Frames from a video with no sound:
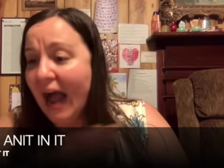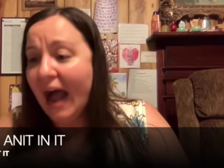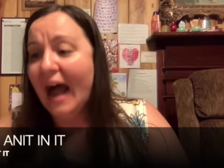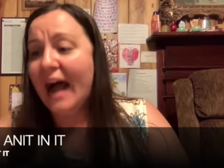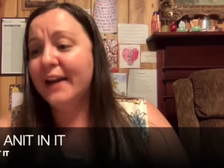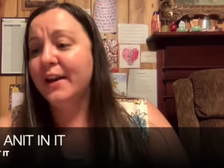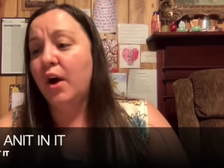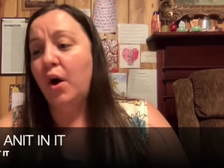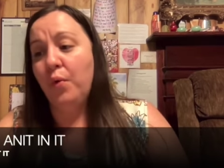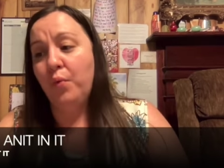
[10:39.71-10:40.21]

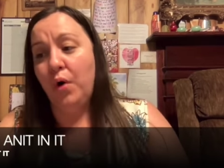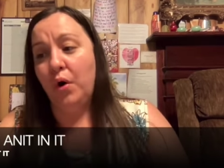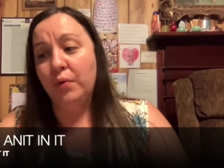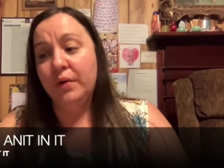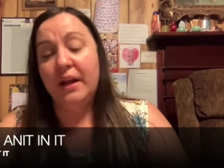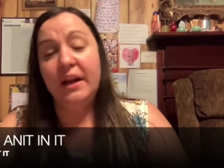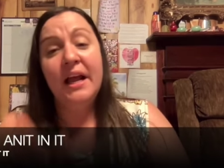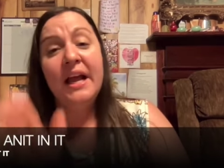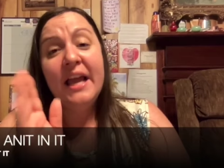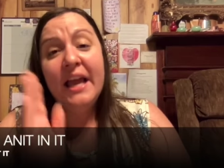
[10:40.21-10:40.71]
I don't want
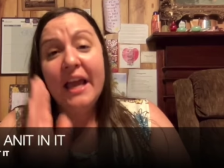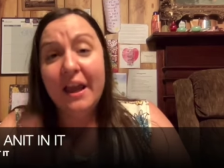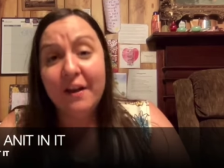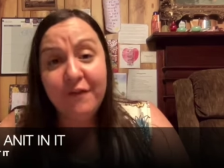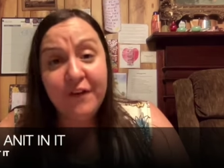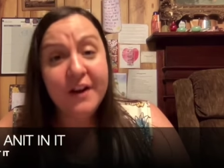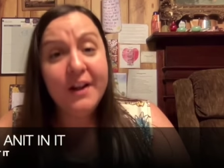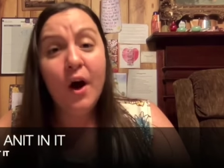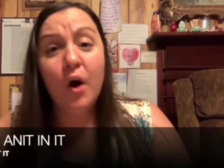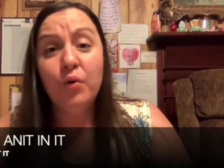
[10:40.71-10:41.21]
it.
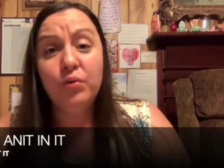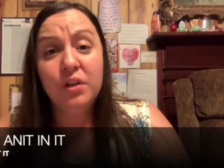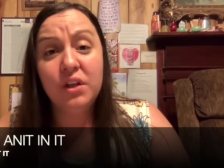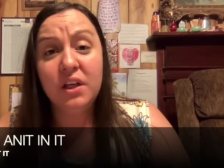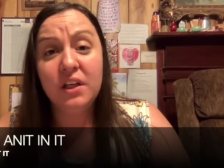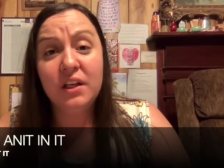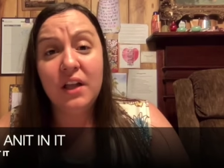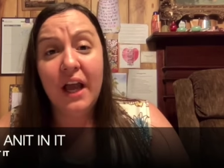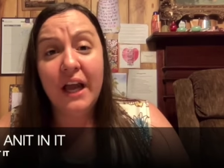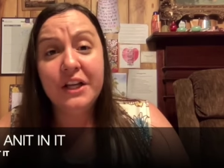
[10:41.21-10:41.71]
If it don't
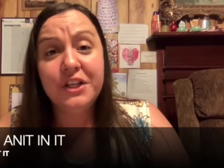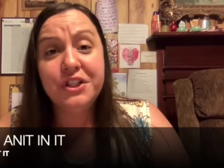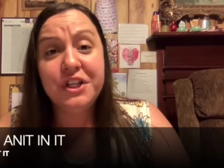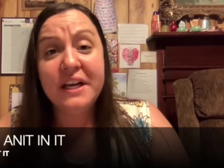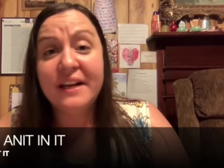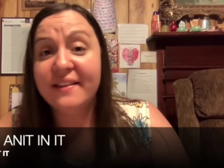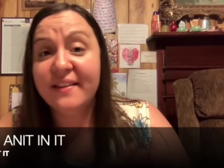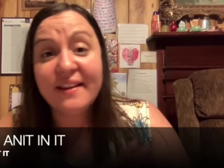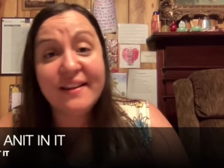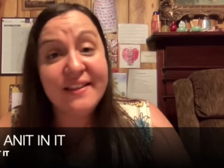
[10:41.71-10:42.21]
look like
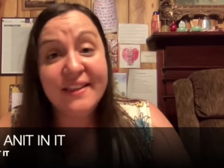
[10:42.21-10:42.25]
Jesus,